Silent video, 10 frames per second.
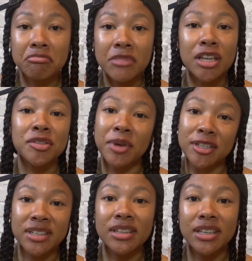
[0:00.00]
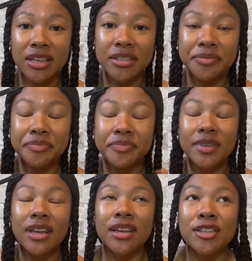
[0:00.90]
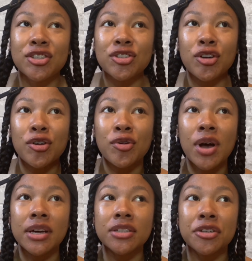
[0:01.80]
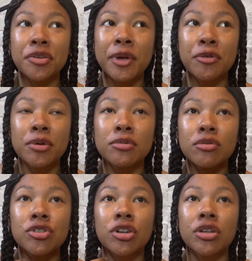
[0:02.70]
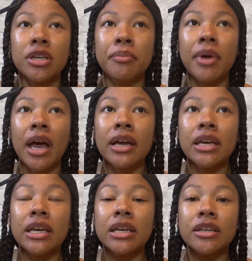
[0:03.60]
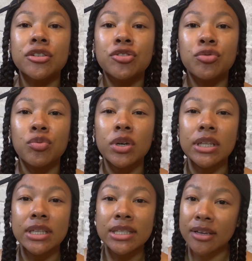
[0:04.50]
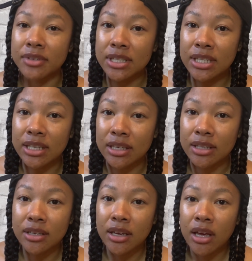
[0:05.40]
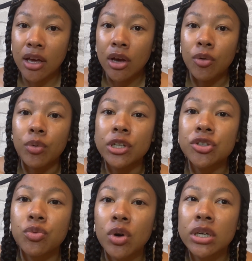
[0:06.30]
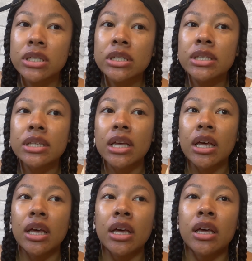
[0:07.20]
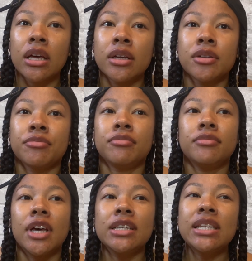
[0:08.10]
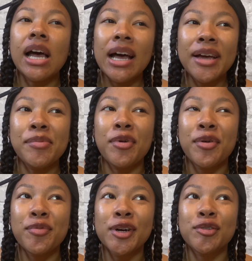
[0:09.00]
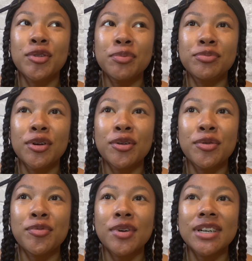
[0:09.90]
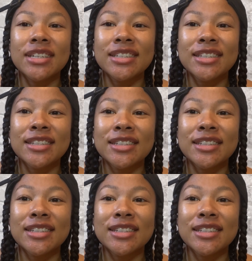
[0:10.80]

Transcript: that's basically it. So I started my crypto journey back in 2017, which was a time where crypto was